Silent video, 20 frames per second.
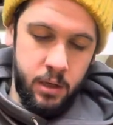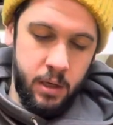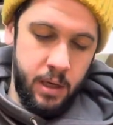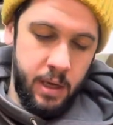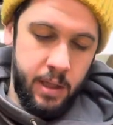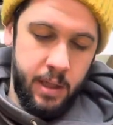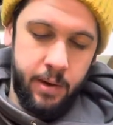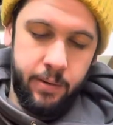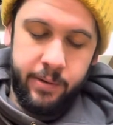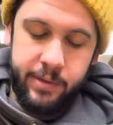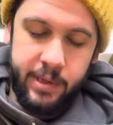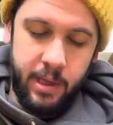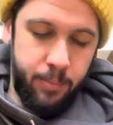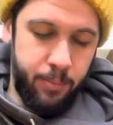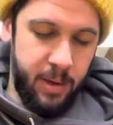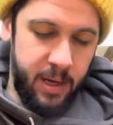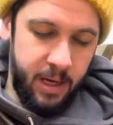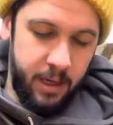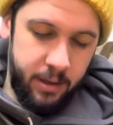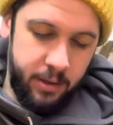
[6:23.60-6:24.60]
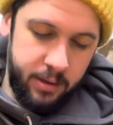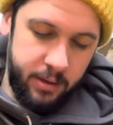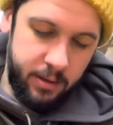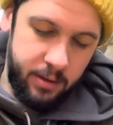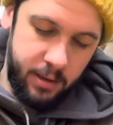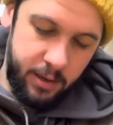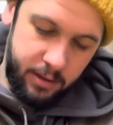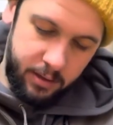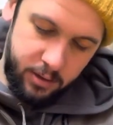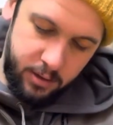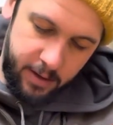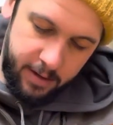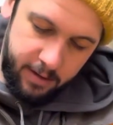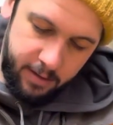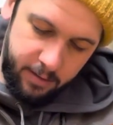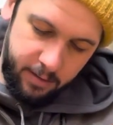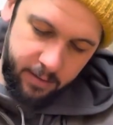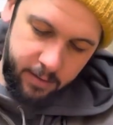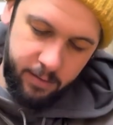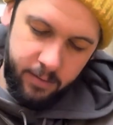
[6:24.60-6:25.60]
that was that paint. They try
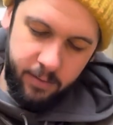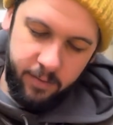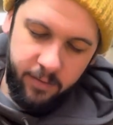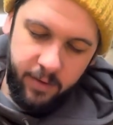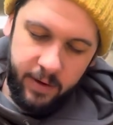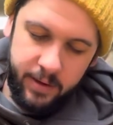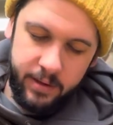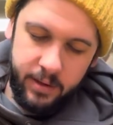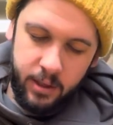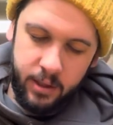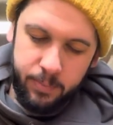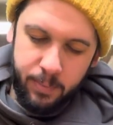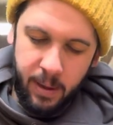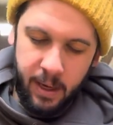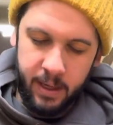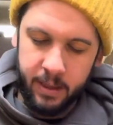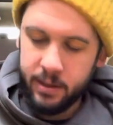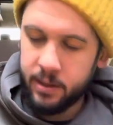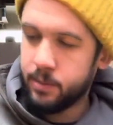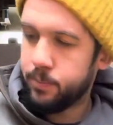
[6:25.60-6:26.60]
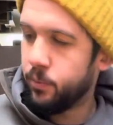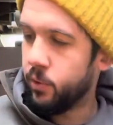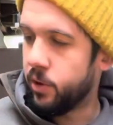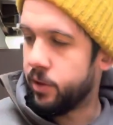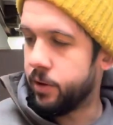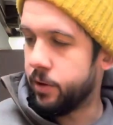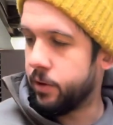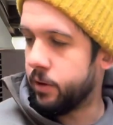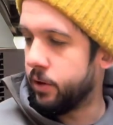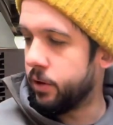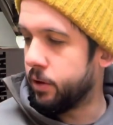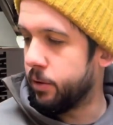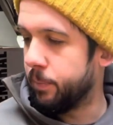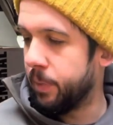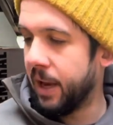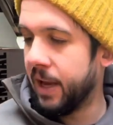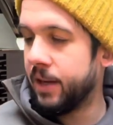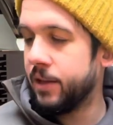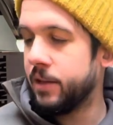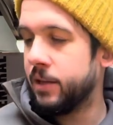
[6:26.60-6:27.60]
to fix this paint with a little
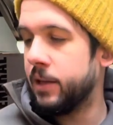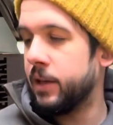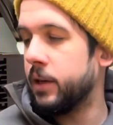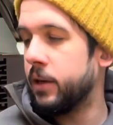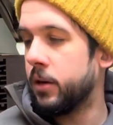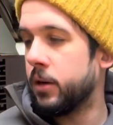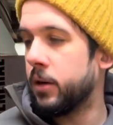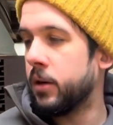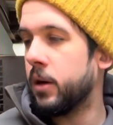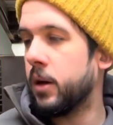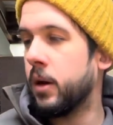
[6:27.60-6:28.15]
paint here.